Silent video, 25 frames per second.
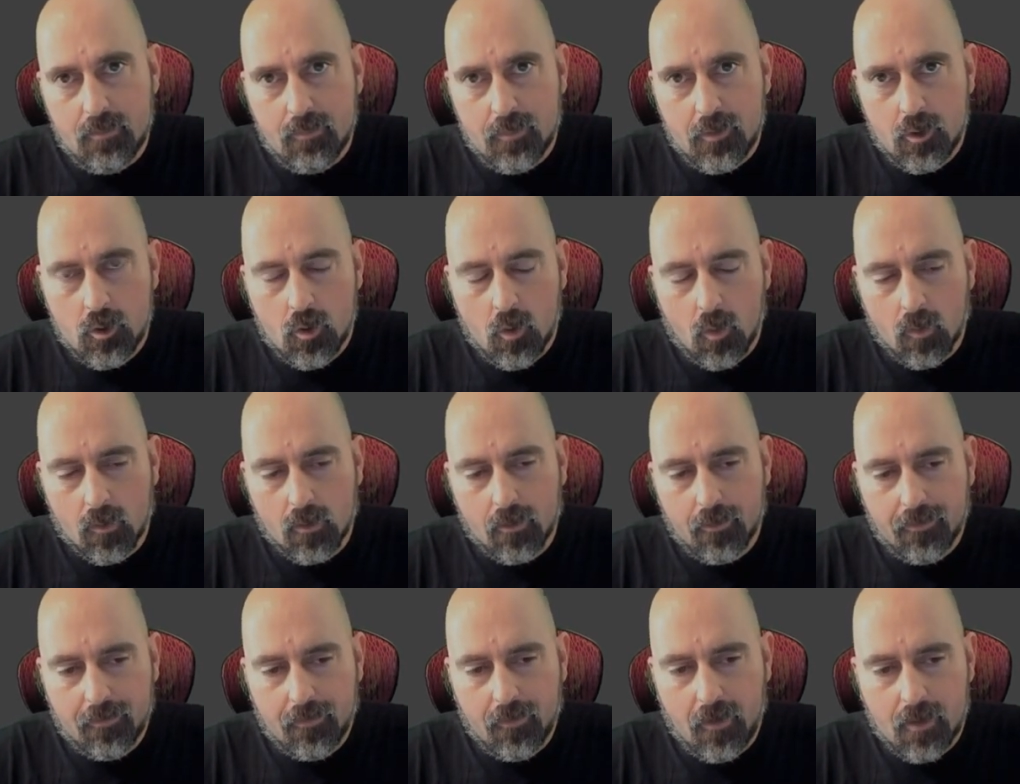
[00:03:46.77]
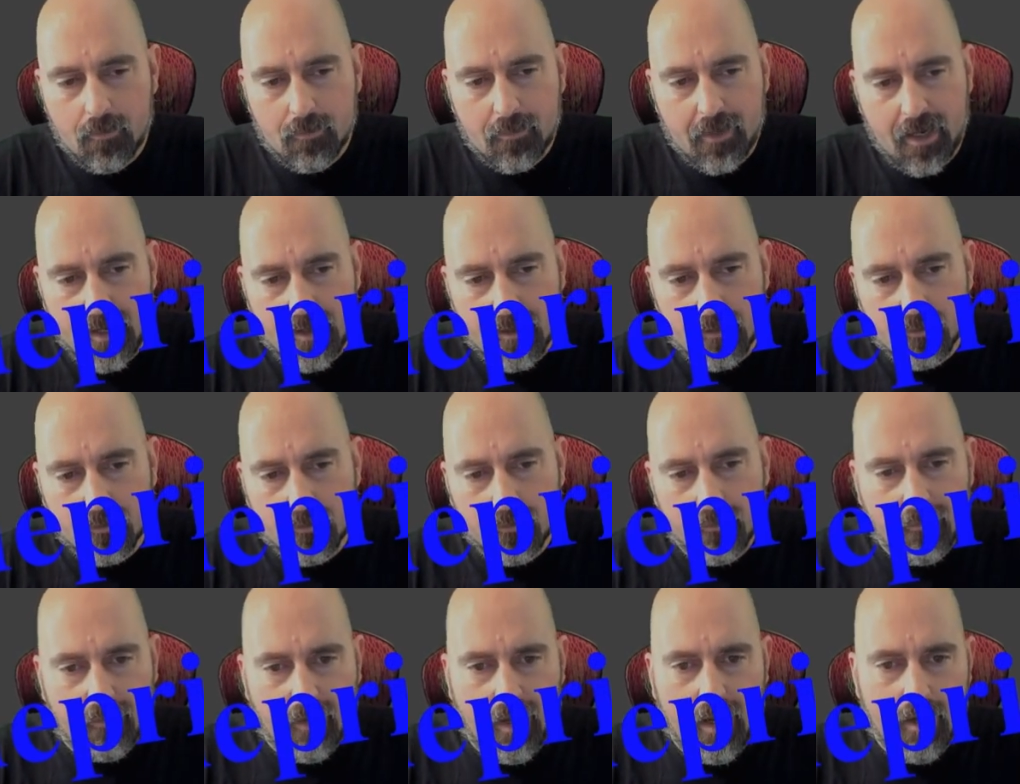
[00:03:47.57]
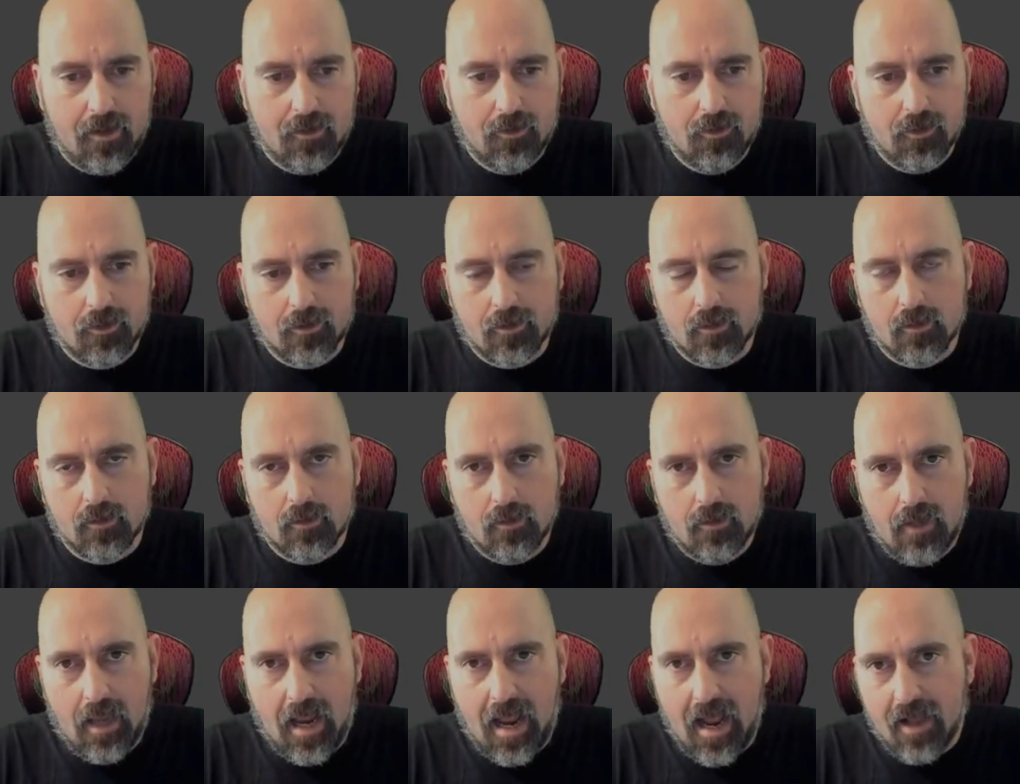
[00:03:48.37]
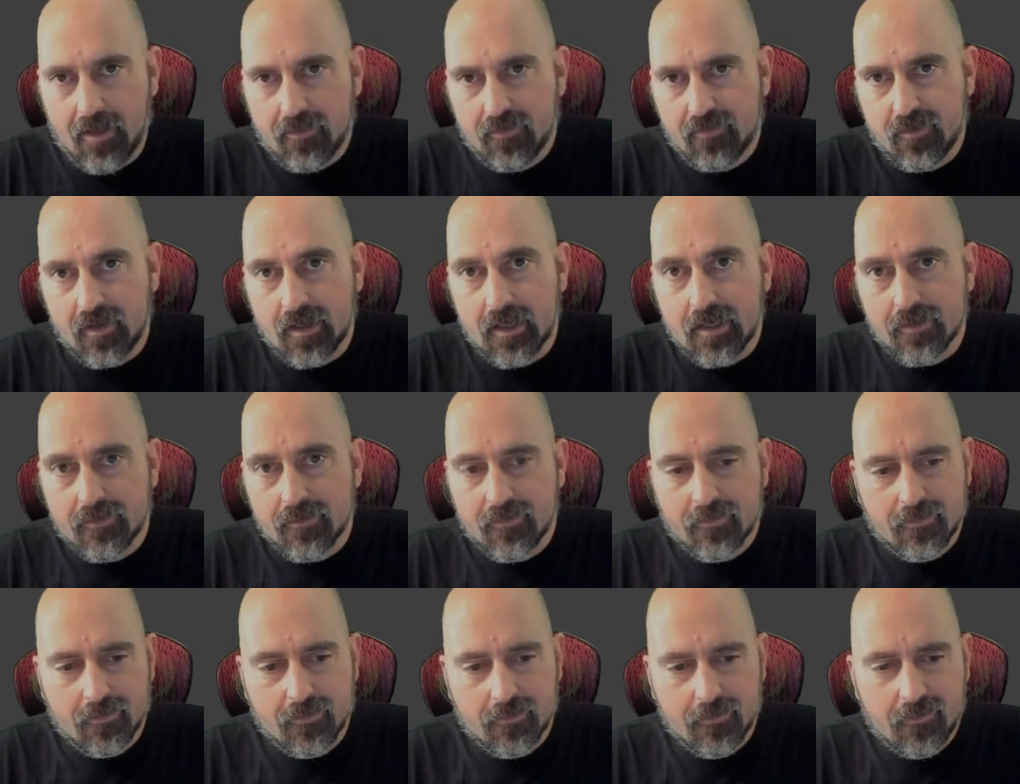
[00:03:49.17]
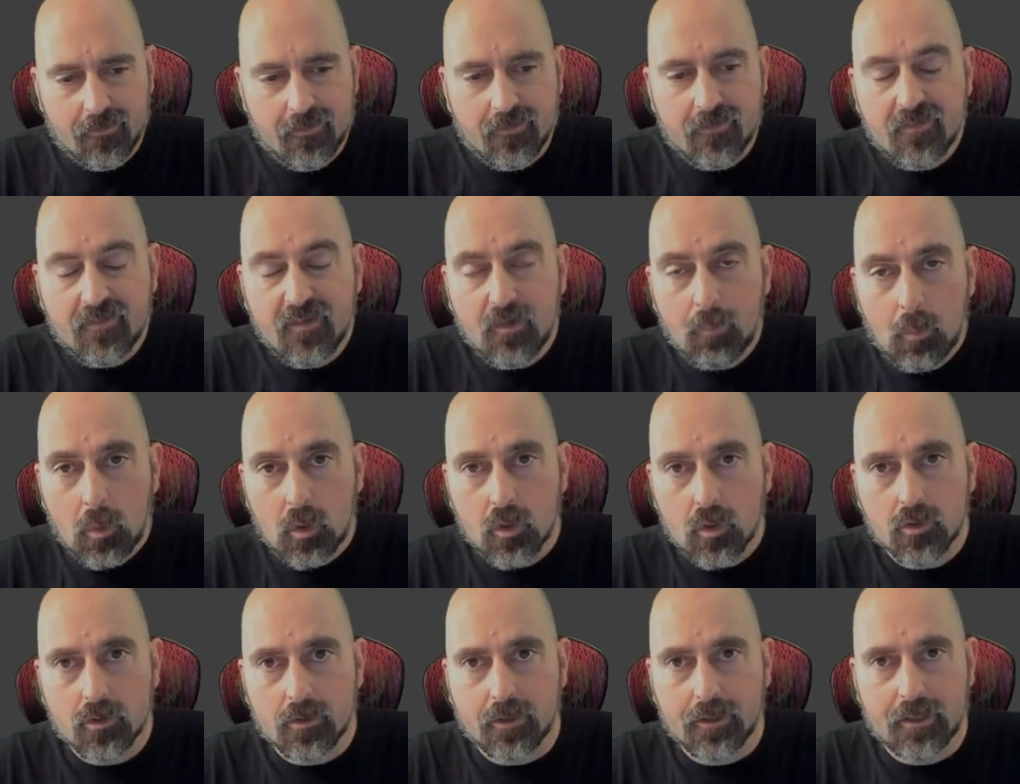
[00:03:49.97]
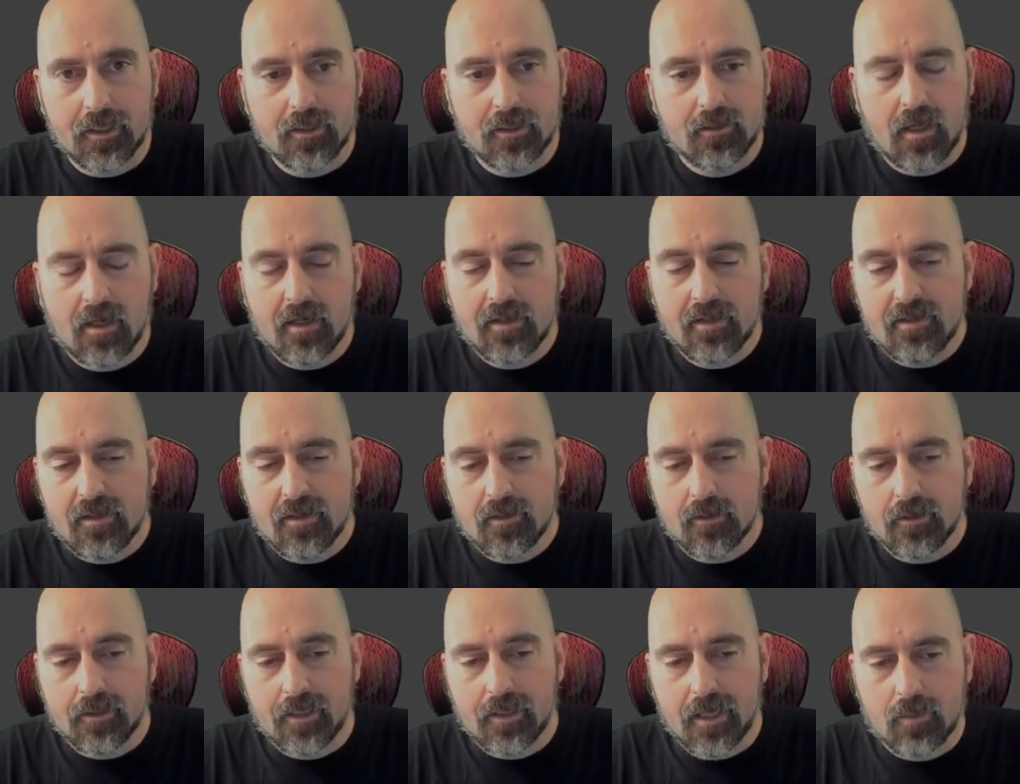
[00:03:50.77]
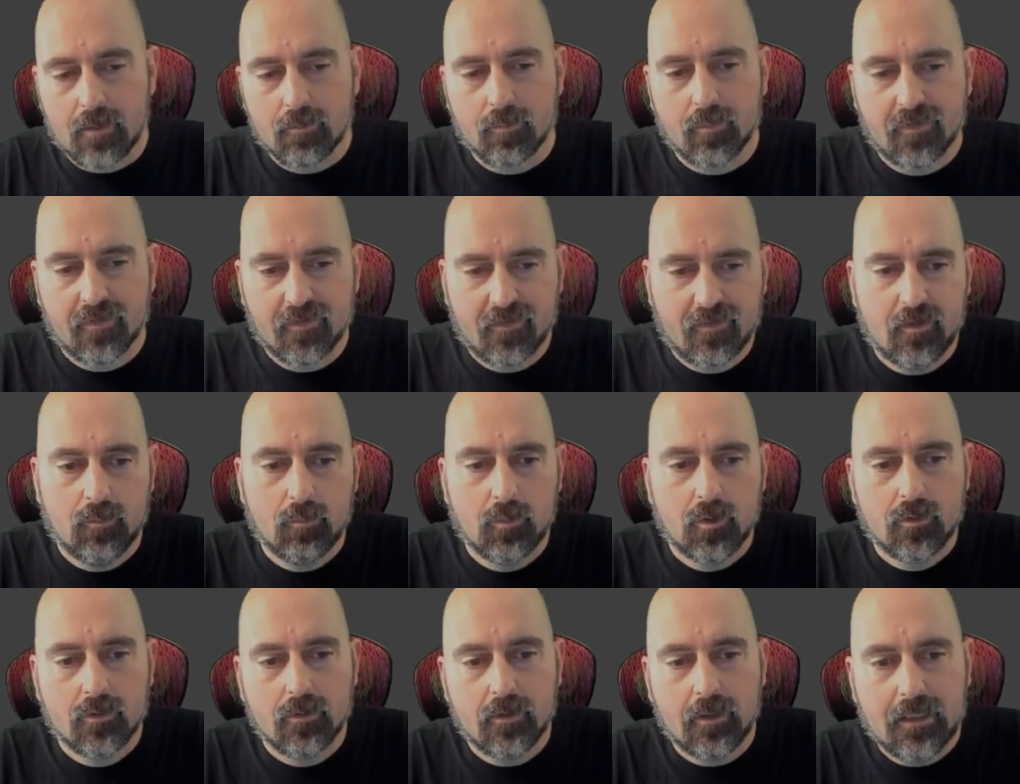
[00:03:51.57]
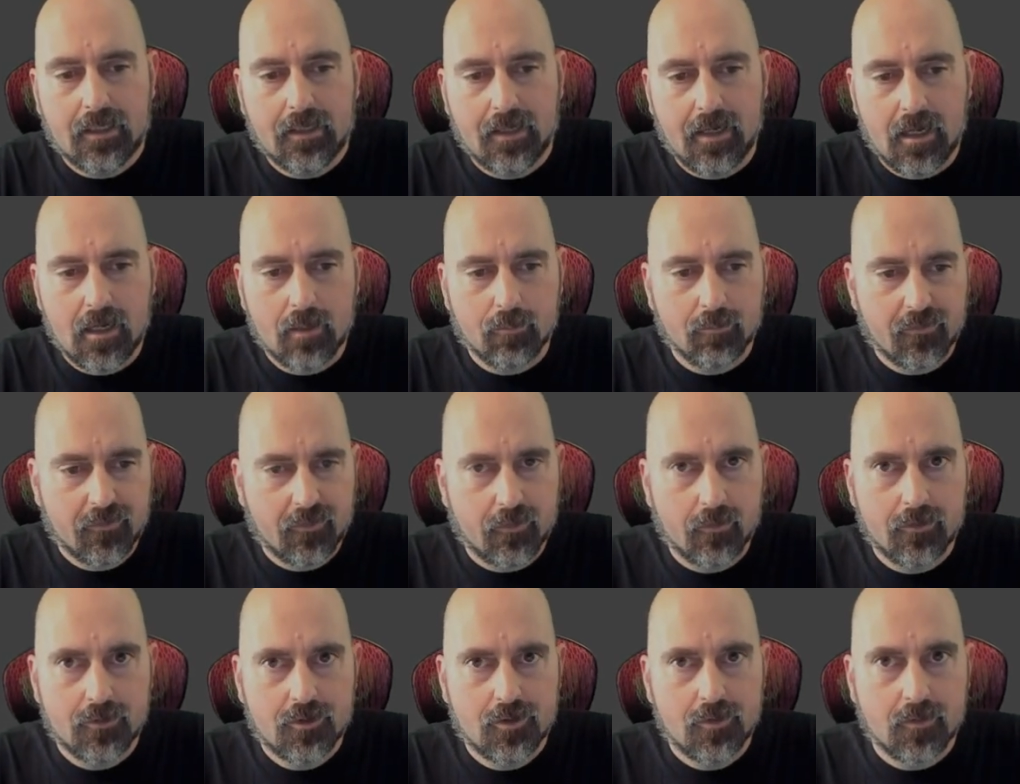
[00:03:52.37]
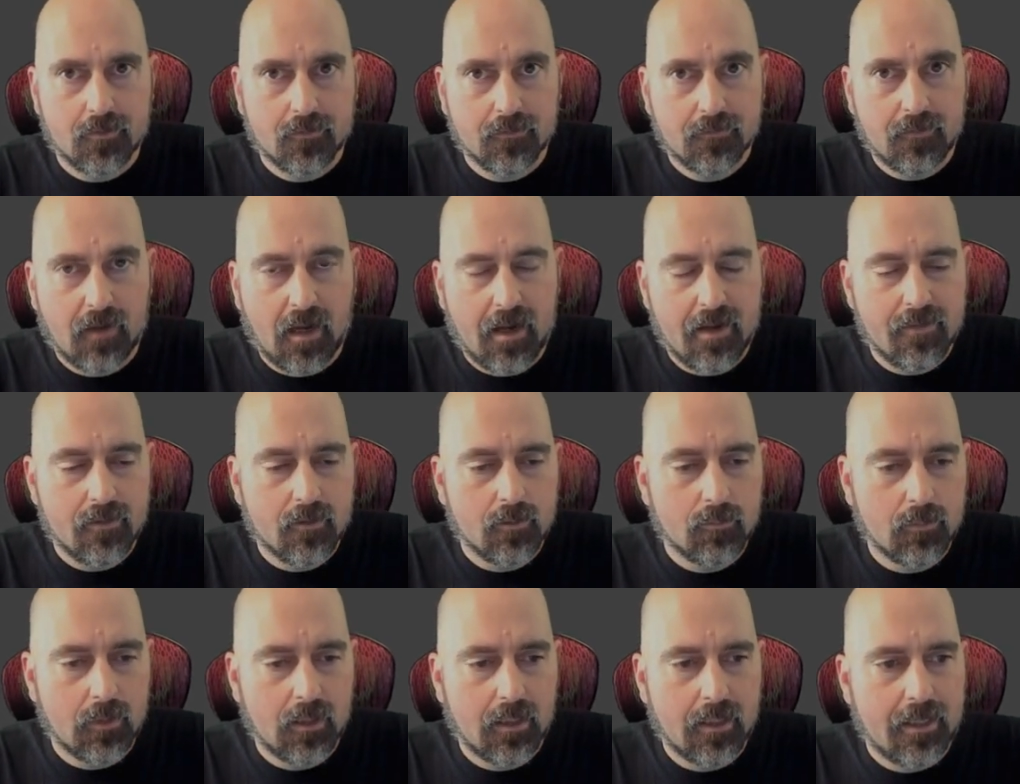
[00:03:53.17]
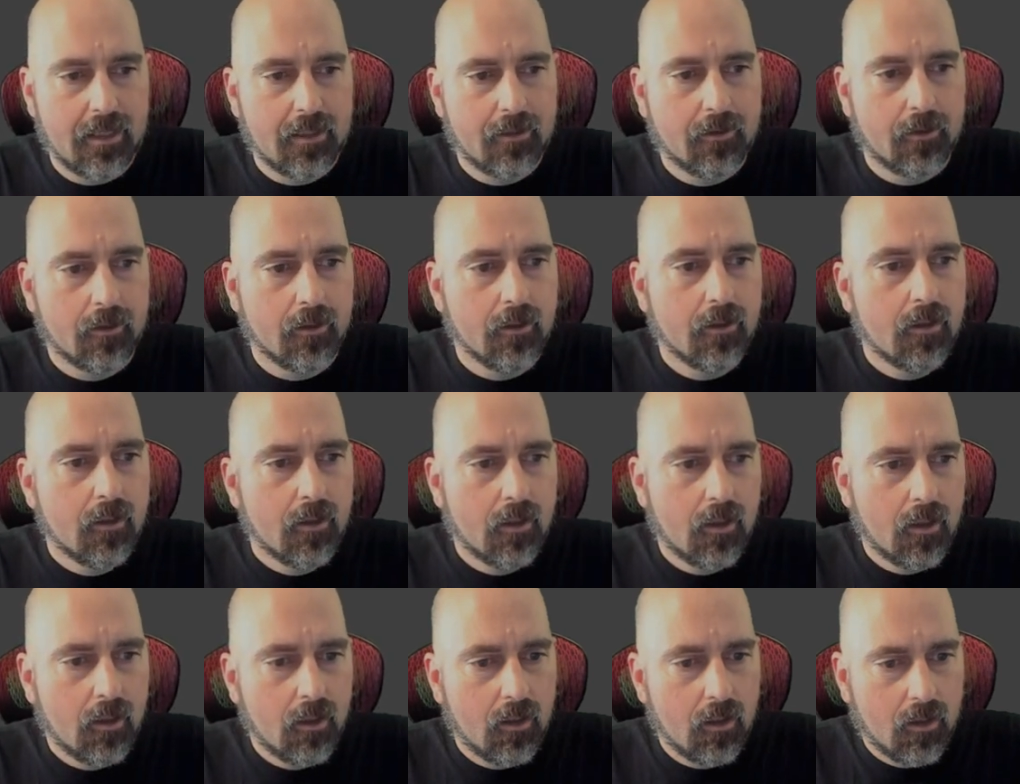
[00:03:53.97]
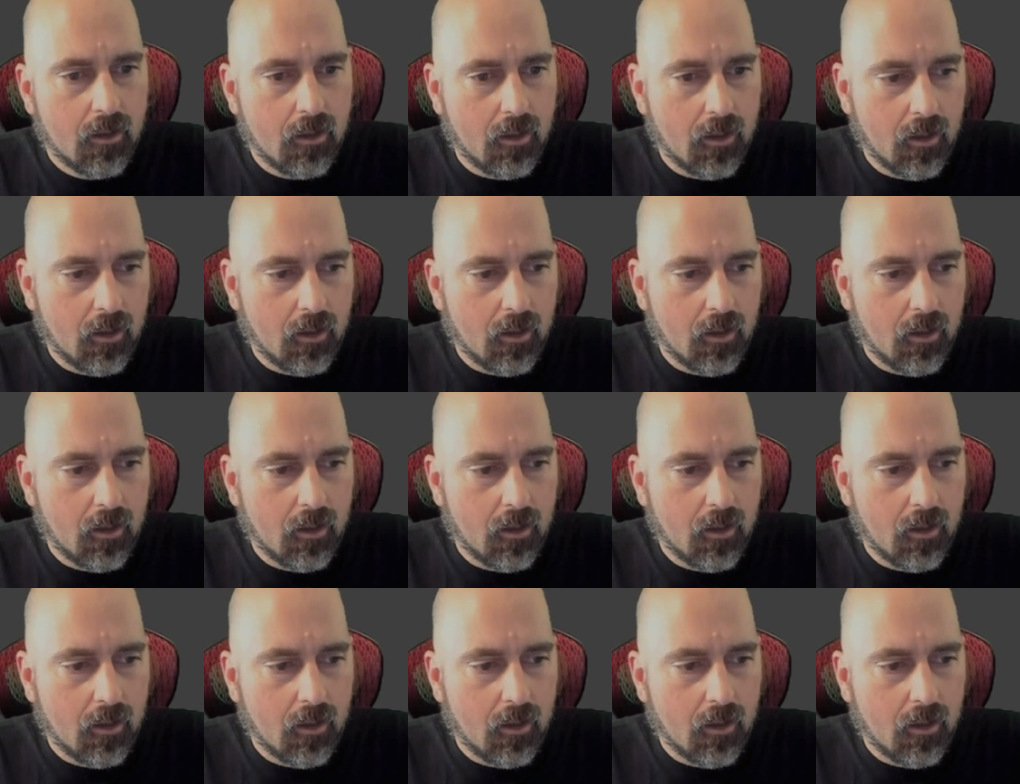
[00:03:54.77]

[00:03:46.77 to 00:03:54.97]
keep your thumbnails and your assets similarly, not identically named, but similarly named so that you can find them later